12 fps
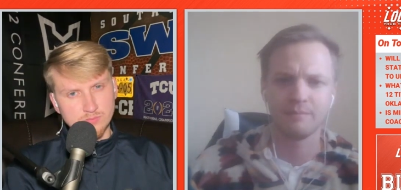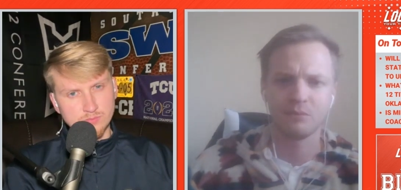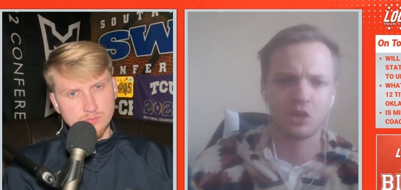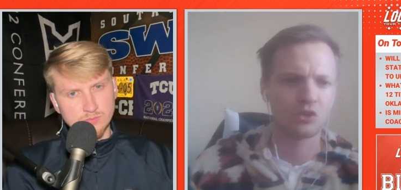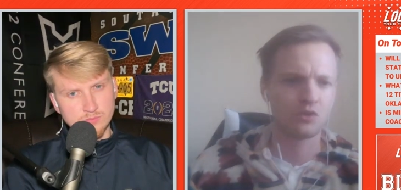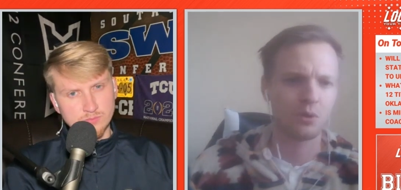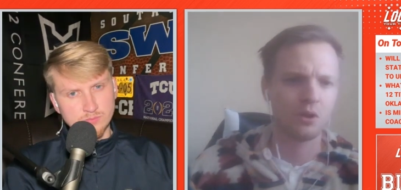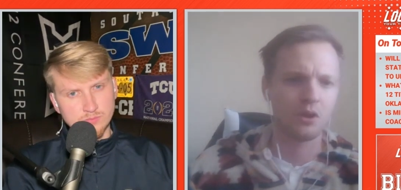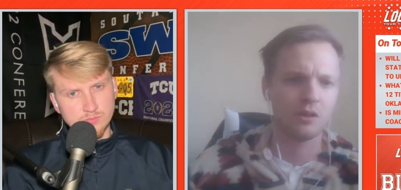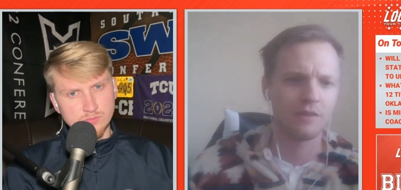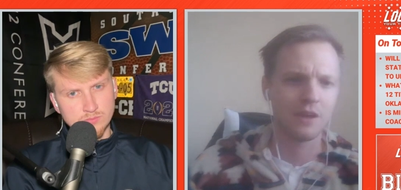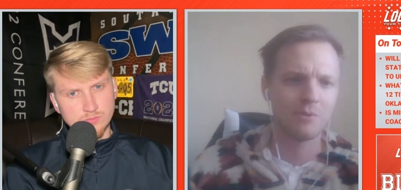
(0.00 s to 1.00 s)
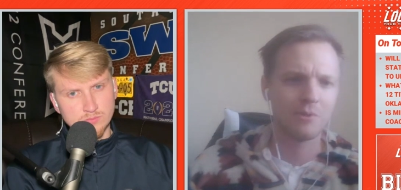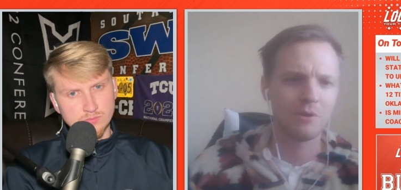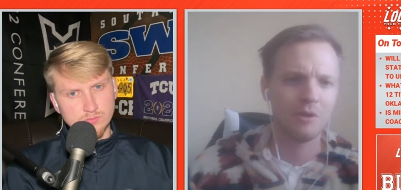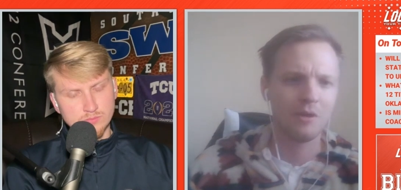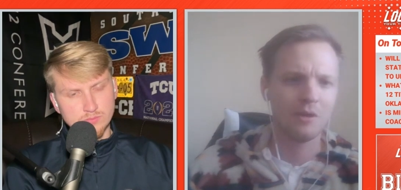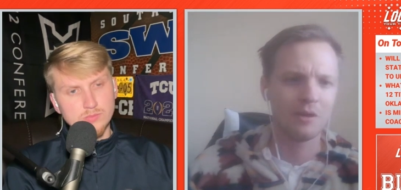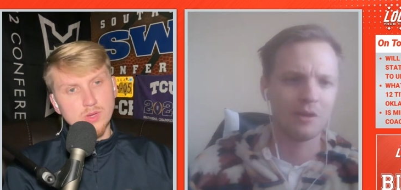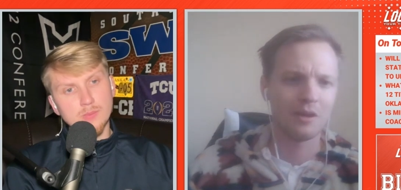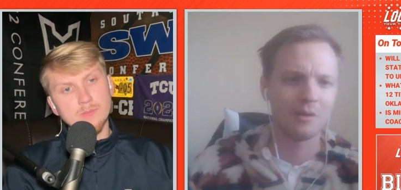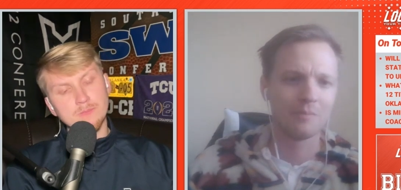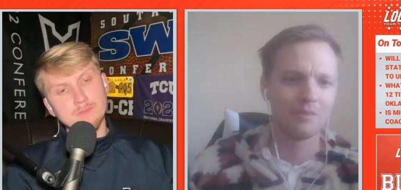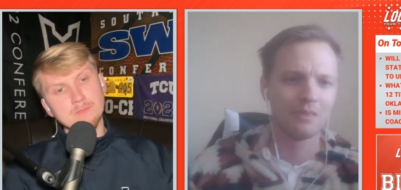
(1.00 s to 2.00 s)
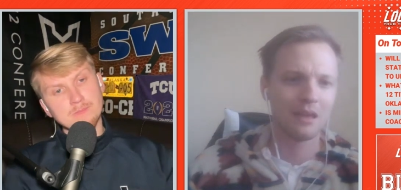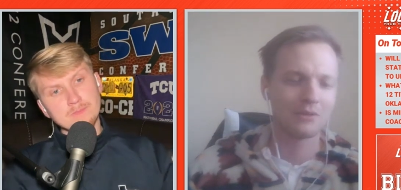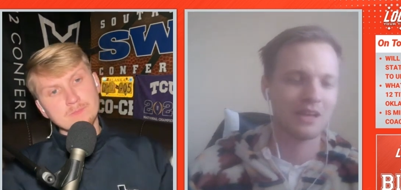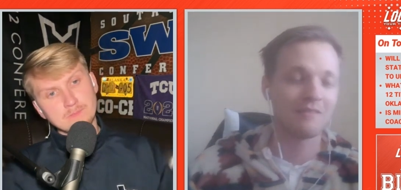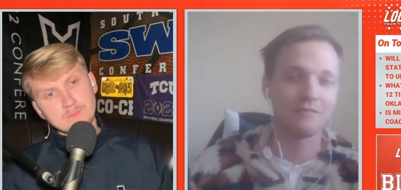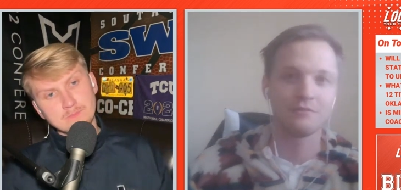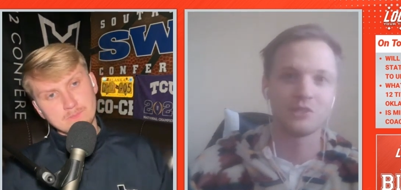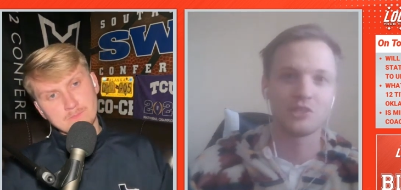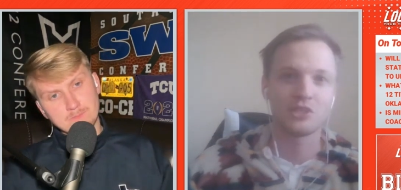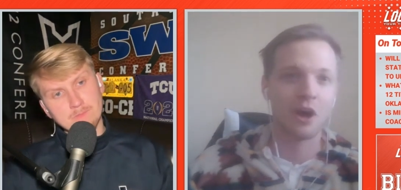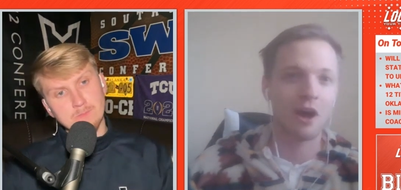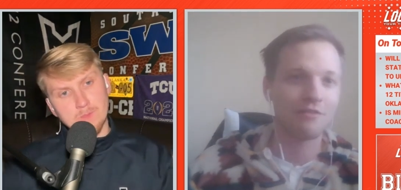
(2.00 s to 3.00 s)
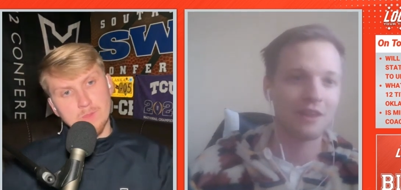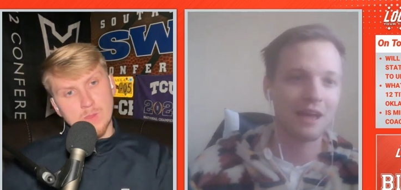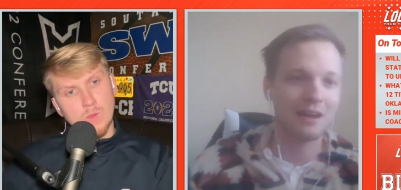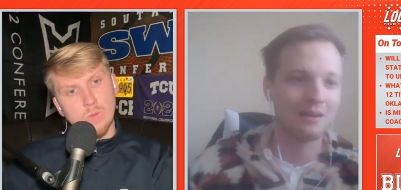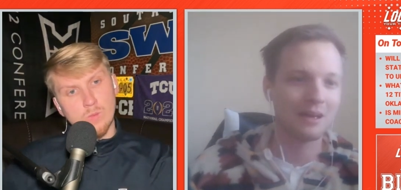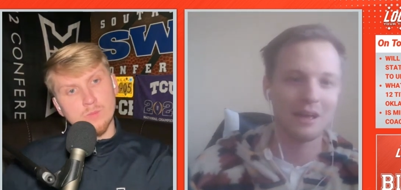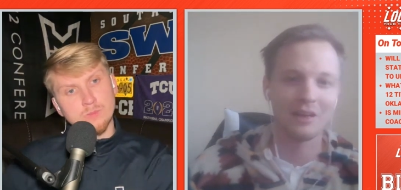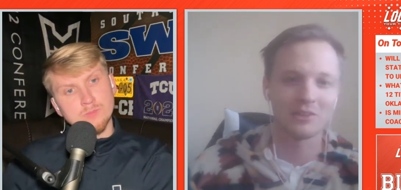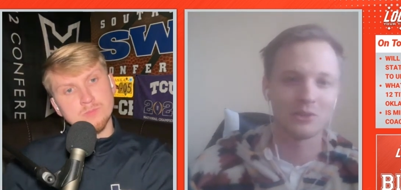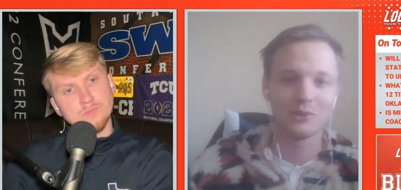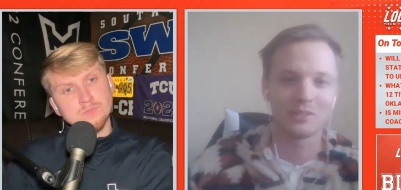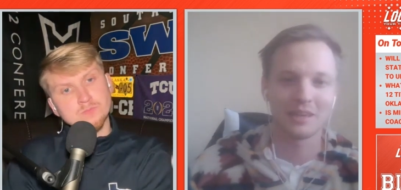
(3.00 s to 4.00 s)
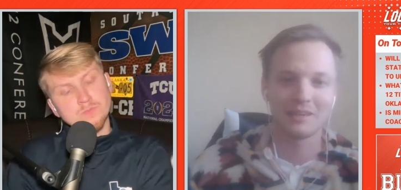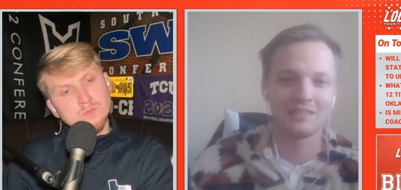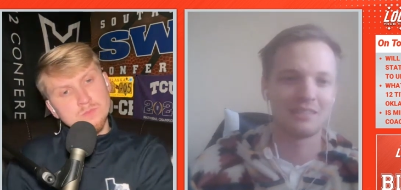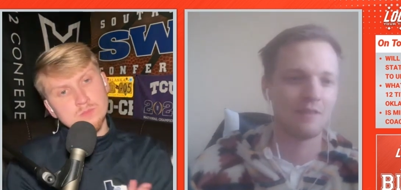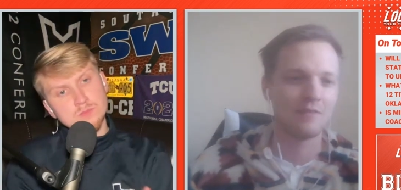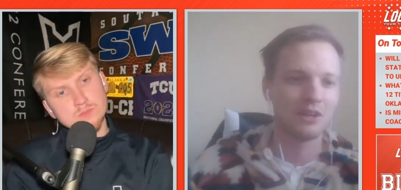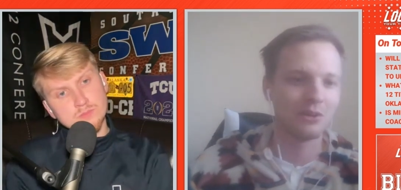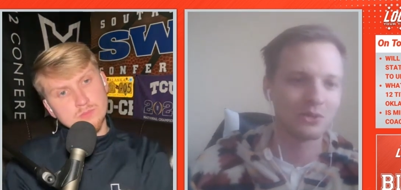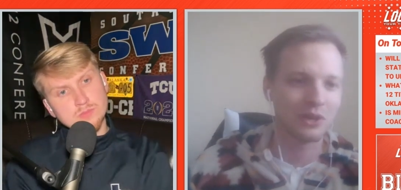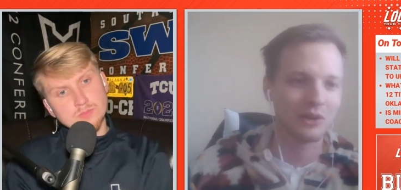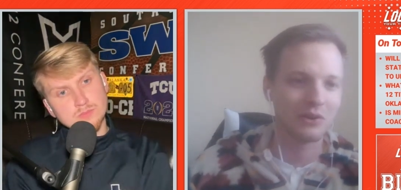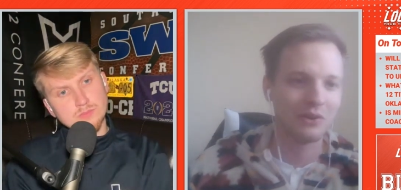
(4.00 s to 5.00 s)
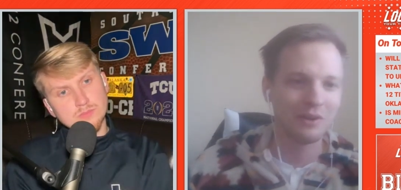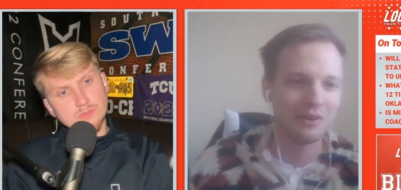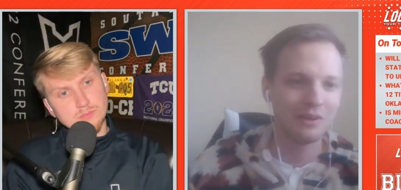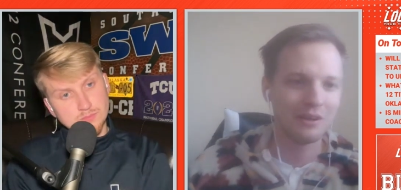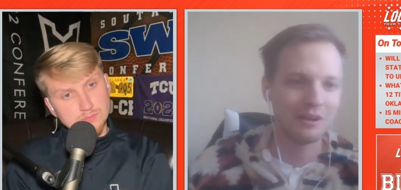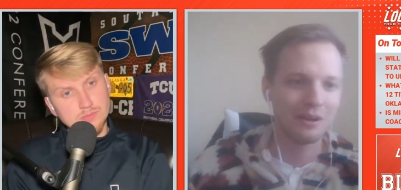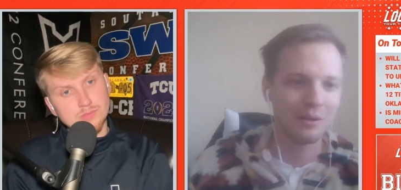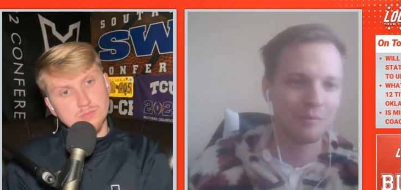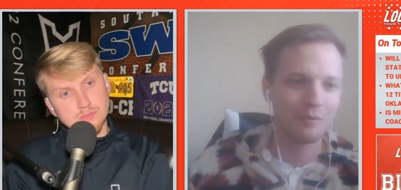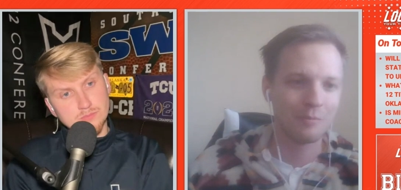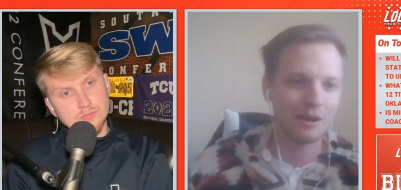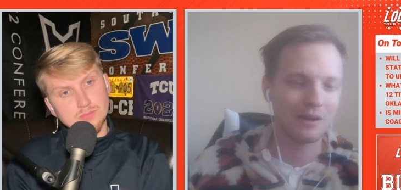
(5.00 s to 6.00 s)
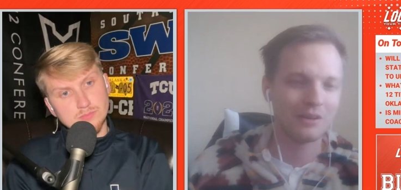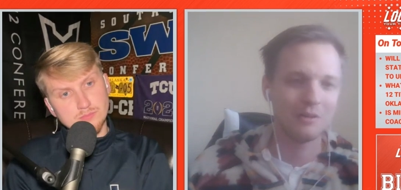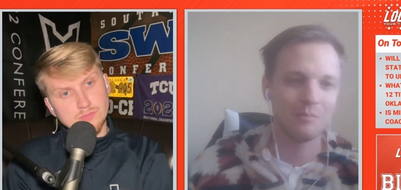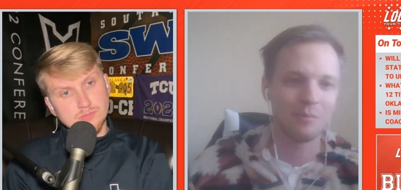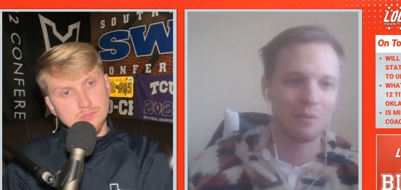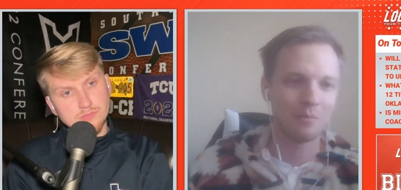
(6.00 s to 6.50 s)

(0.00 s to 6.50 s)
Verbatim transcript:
Speaker 1: college football Hall of Famer. Um, that was kind of scoffed at as early as like seven years ago um, for Mike Gundy.